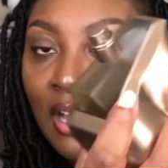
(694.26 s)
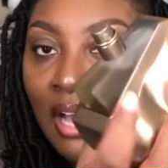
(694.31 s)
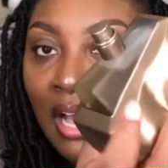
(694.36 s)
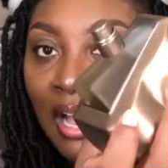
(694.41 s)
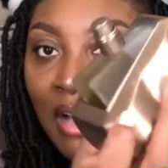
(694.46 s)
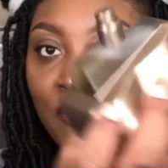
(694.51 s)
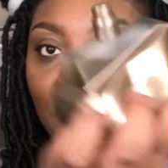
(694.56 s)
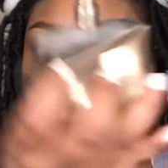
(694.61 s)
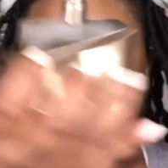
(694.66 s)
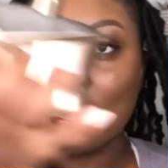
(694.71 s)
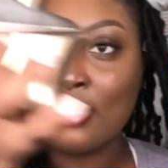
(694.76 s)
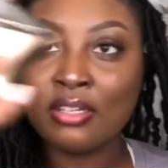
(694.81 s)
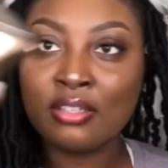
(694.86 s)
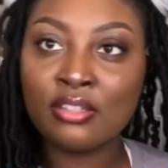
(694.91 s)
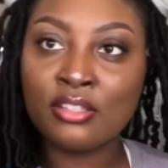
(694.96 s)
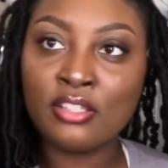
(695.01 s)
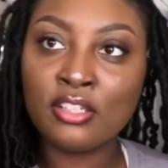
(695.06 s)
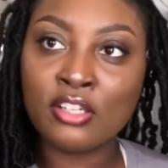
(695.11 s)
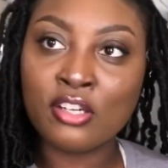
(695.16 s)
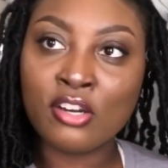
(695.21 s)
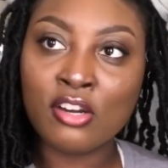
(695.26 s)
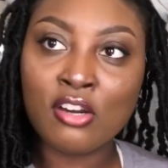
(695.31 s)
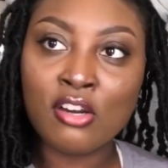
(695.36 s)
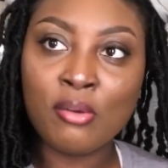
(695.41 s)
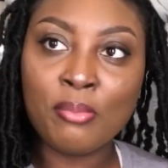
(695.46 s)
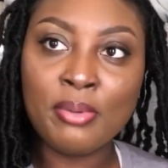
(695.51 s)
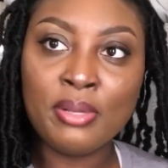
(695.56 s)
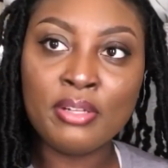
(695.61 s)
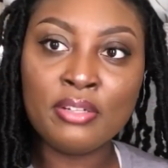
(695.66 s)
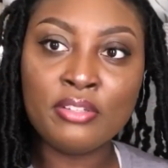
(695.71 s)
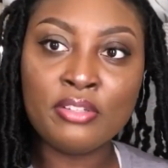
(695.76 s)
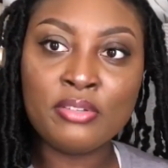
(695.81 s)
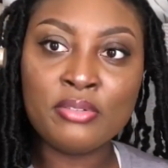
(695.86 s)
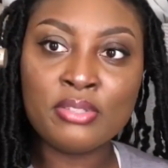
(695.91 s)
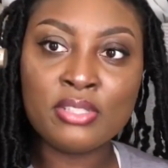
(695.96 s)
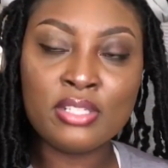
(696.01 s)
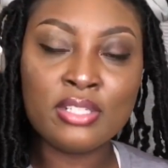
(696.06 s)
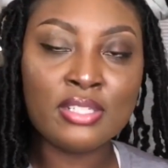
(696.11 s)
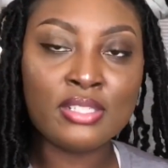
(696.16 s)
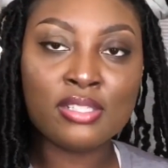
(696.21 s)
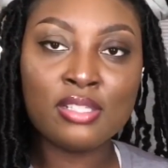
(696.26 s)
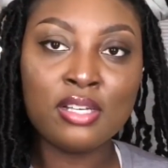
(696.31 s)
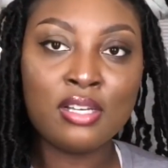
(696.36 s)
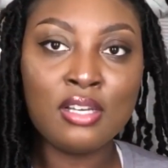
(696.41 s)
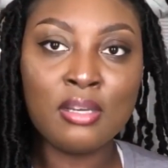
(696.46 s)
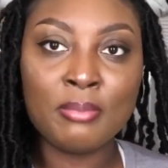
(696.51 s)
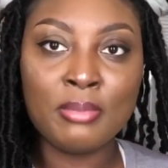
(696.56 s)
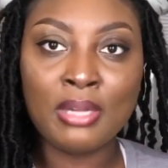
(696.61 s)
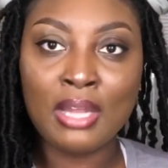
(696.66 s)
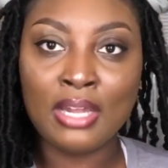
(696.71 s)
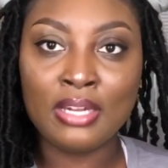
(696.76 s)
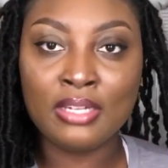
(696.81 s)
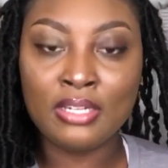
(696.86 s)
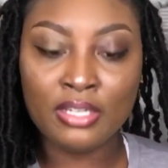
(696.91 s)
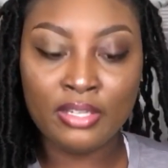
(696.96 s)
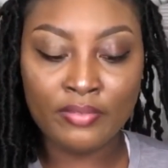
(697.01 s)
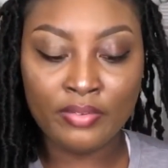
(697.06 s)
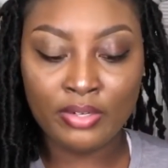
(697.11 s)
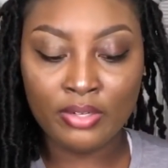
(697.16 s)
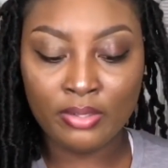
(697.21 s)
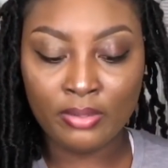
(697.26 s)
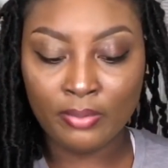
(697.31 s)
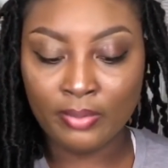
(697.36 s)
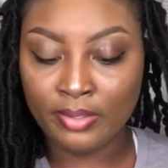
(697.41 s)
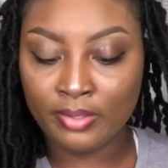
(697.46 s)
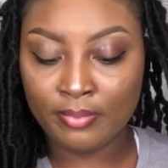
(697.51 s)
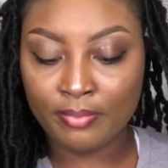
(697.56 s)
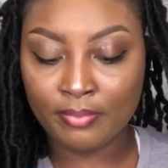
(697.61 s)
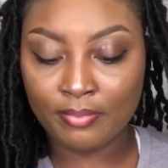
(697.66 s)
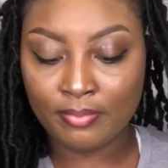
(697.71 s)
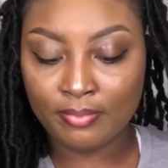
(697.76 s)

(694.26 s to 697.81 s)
I your girl been using this up, and I didn't even know it.